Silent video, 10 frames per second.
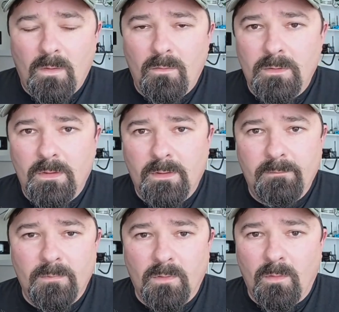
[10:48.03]
you
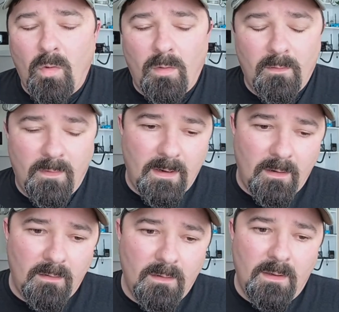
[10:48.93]
can learn more
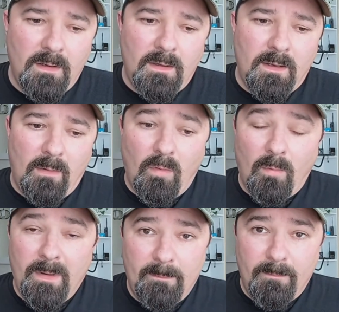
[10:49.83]
there. I will
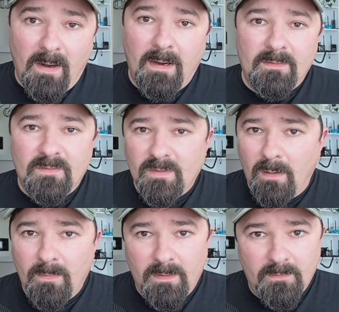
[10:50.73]
be buying
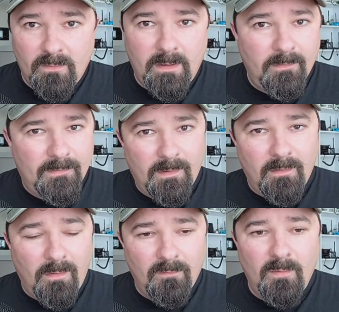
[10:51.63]
some of these radios, not
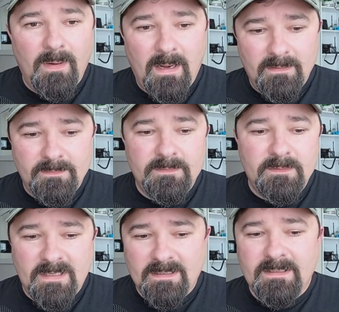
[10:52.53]
all of them, and
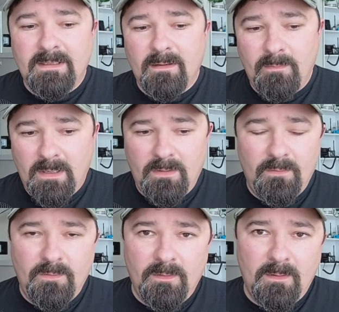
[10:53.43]
testing them and
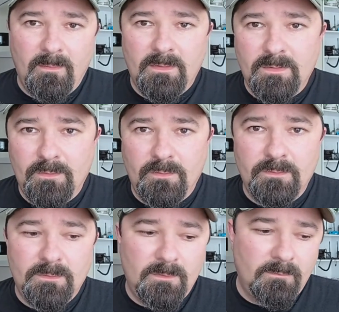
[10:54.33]
using them to
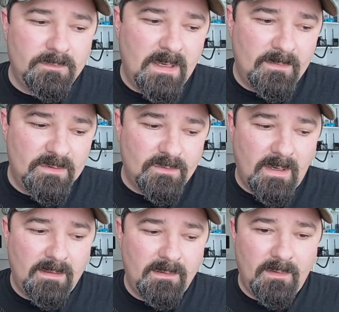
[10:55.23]

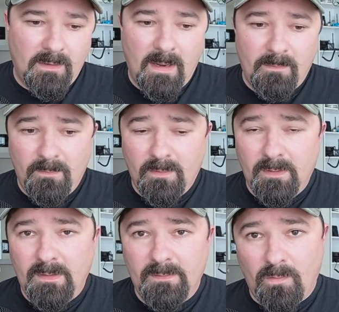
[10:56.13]
demonstrate their
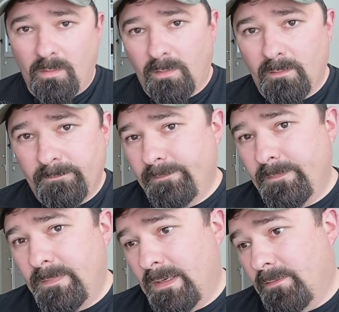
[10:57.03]
capabilities or
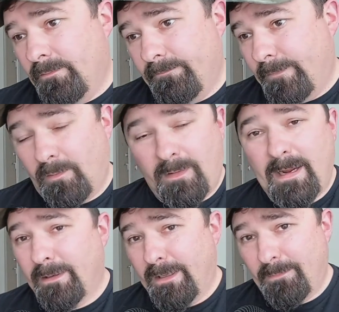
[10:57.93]
you know their
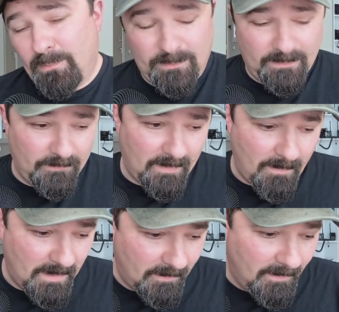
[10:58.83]
lack of capabilities for
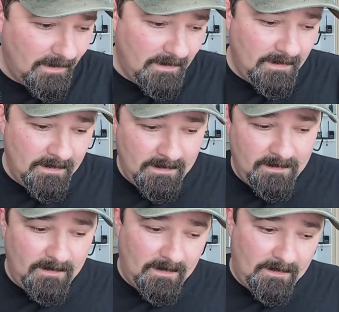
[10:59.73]
that matter.
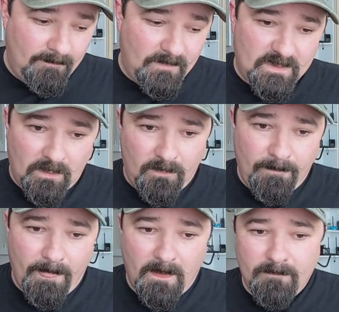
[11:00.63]
Um, so
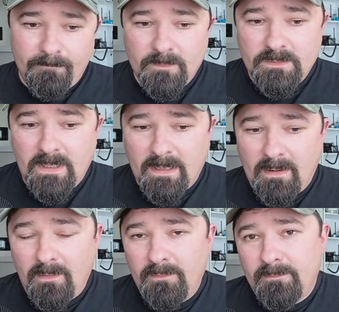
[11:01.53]
check
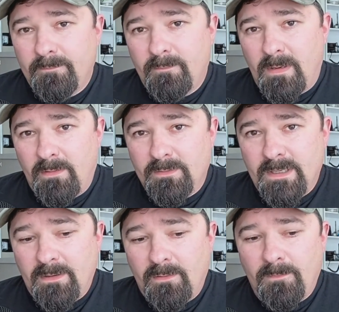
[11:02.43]
out my other
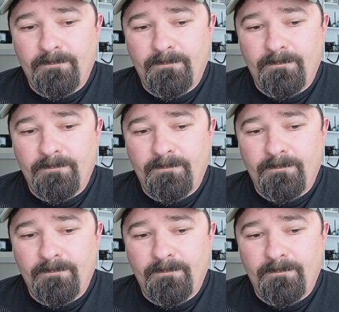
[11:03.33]
channel.